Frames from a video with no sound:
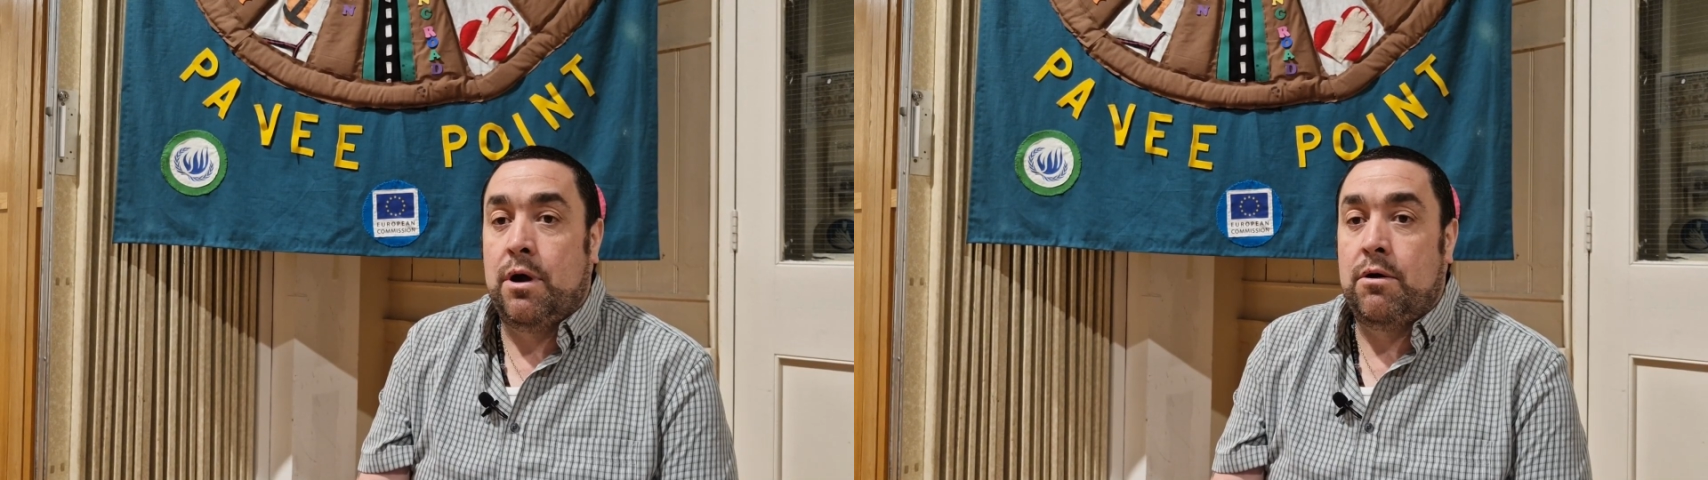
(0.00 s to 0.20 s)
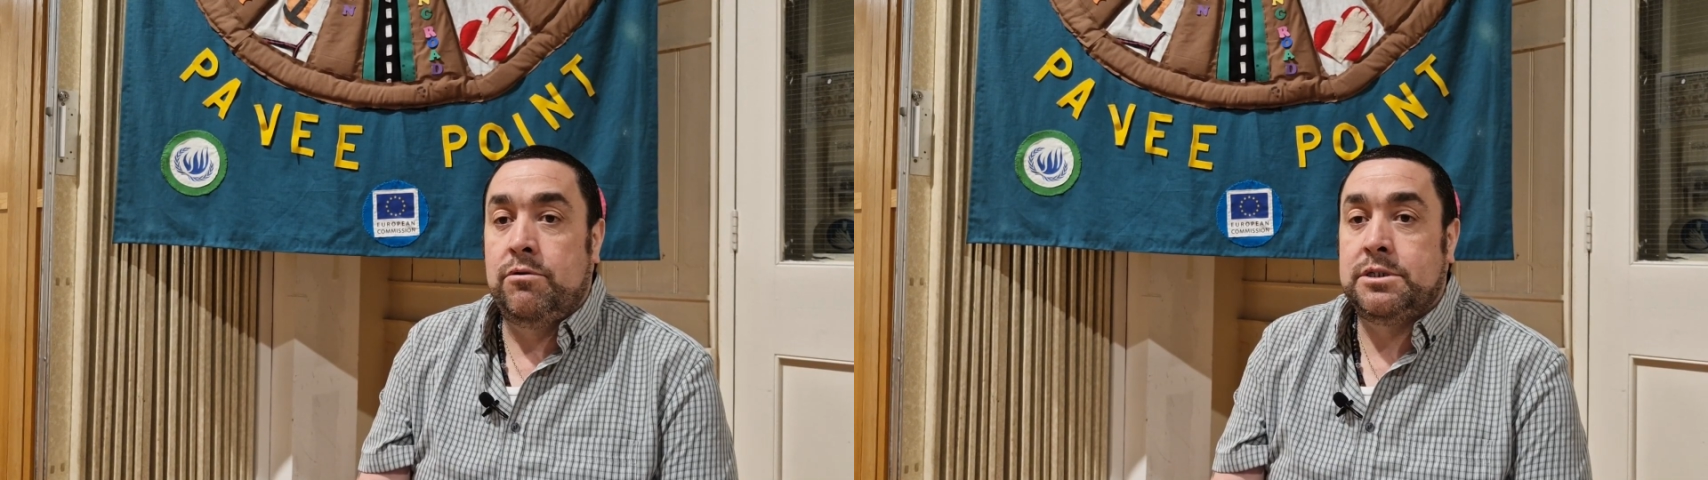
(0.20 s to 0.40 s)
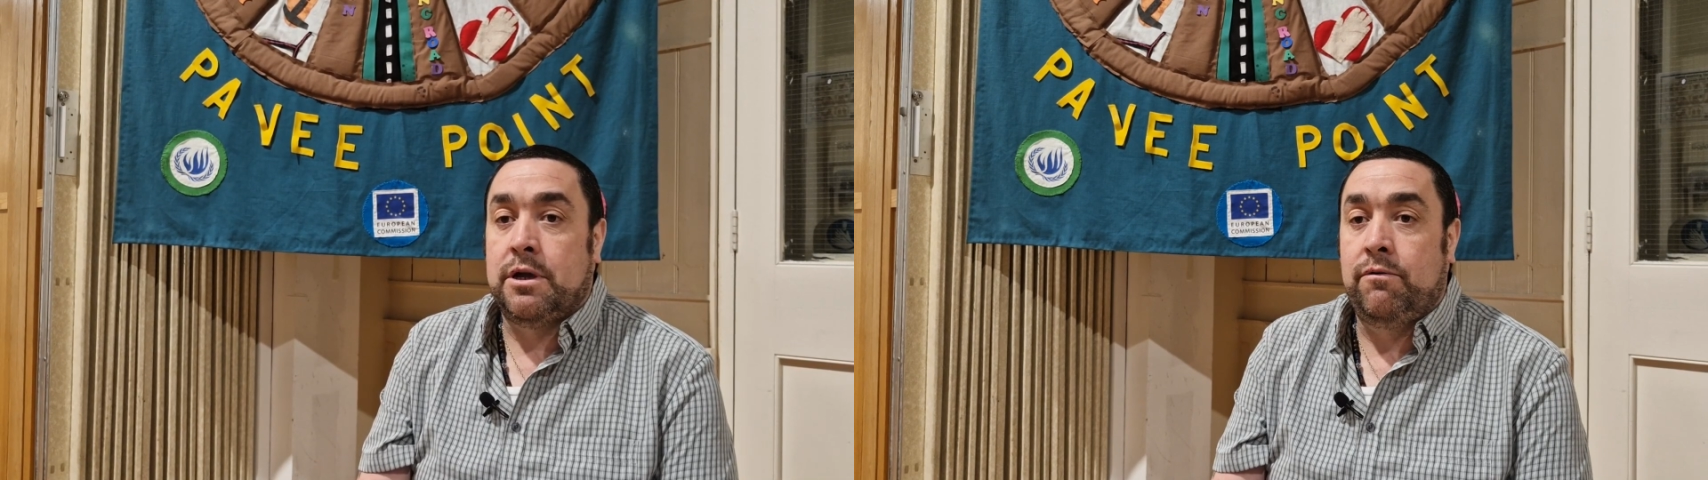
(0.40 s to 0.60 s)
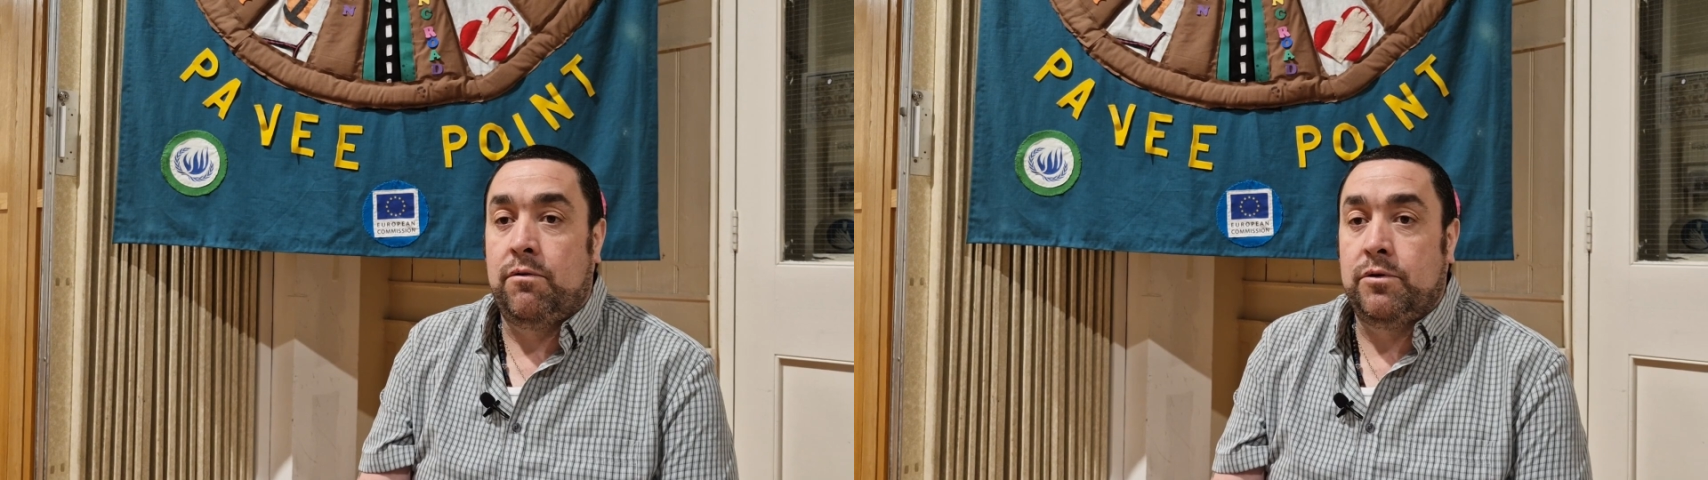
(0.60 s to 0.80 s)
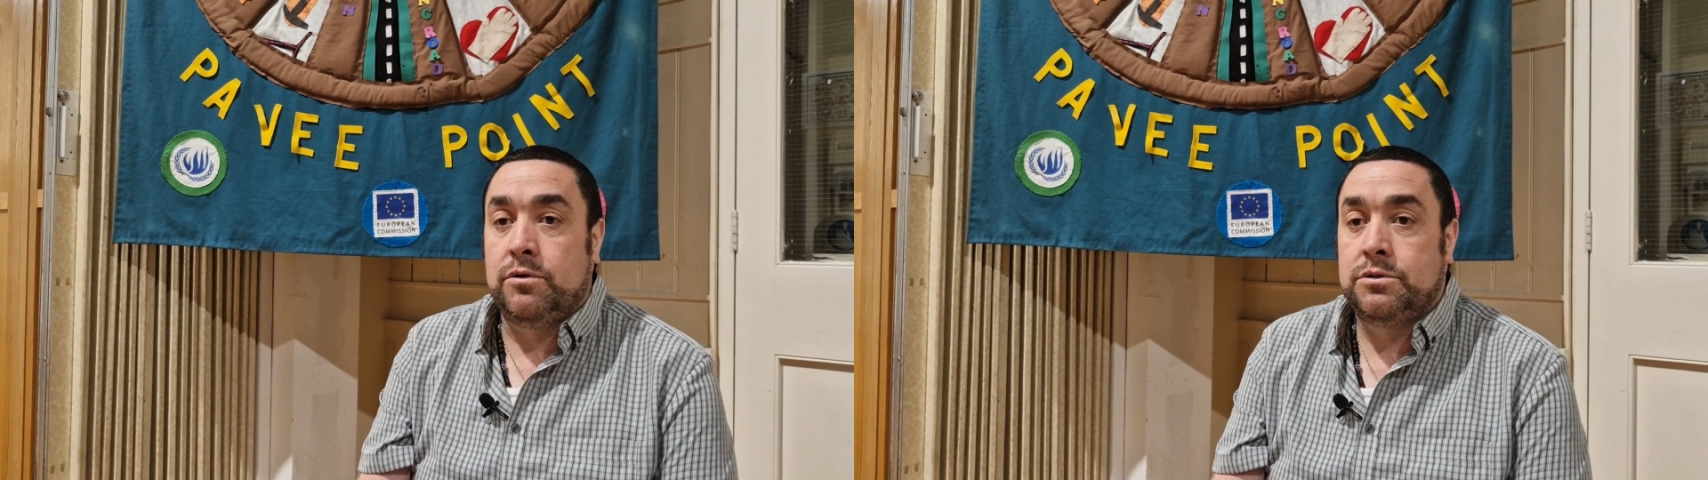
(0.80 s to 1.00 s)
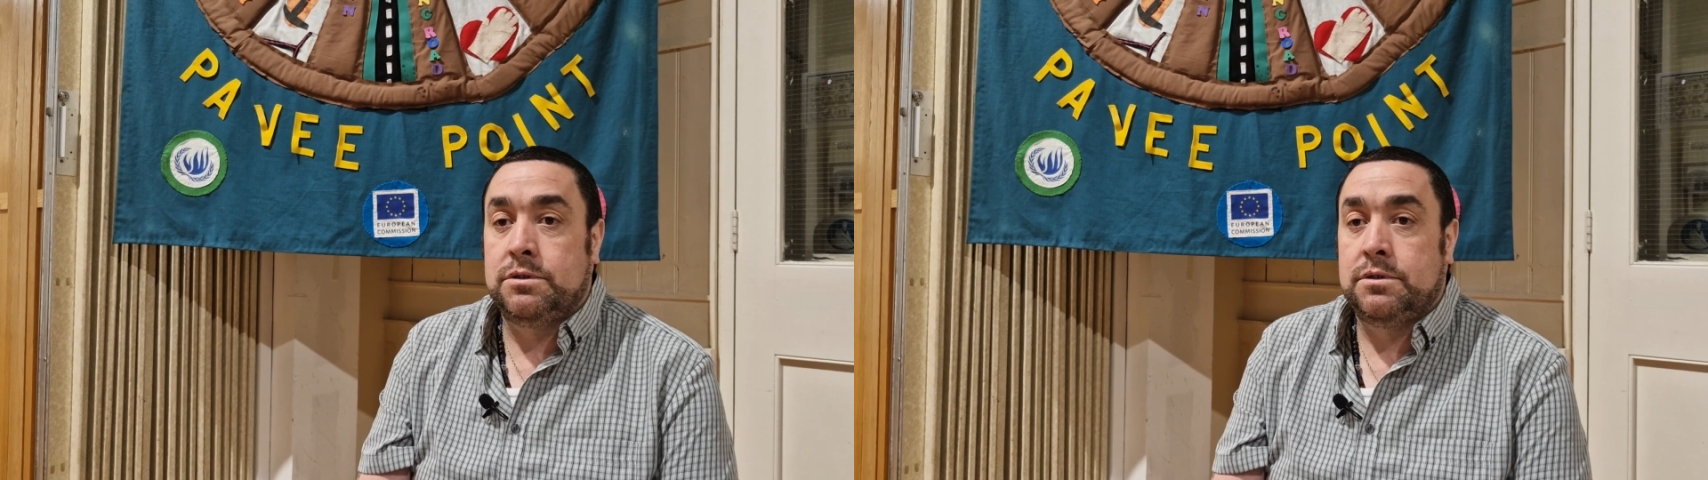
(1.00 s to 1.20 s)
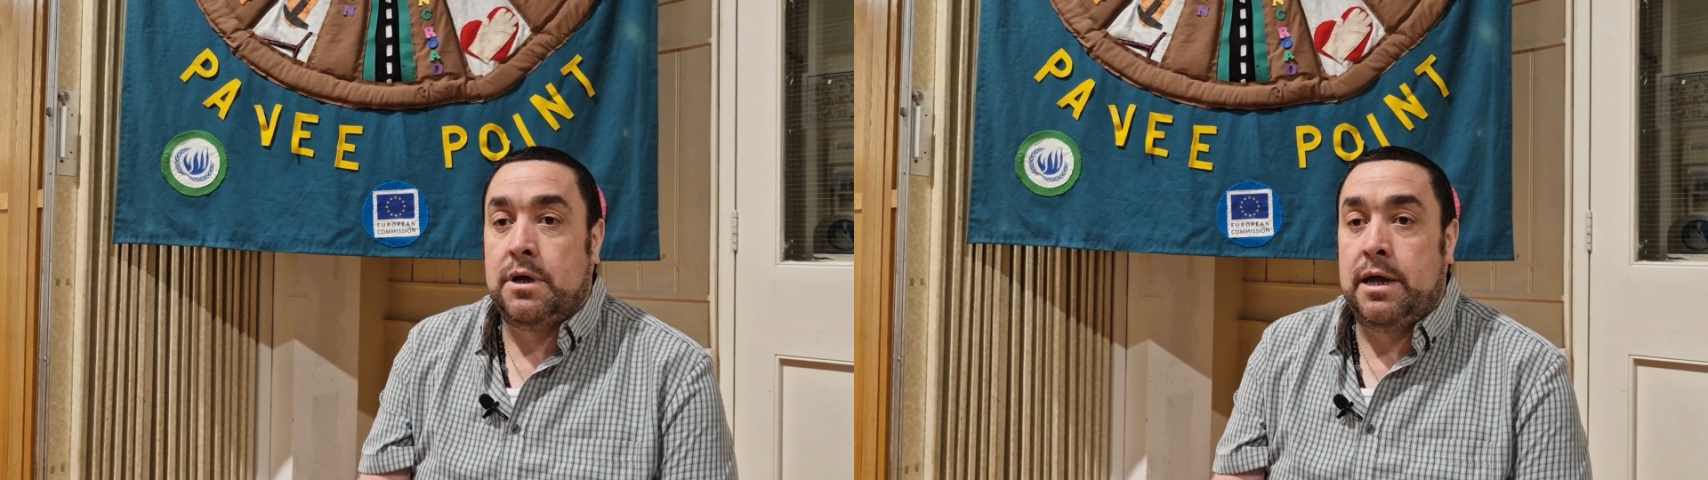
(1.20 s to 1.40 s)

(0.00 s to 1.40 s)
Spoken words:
are at risk of overdose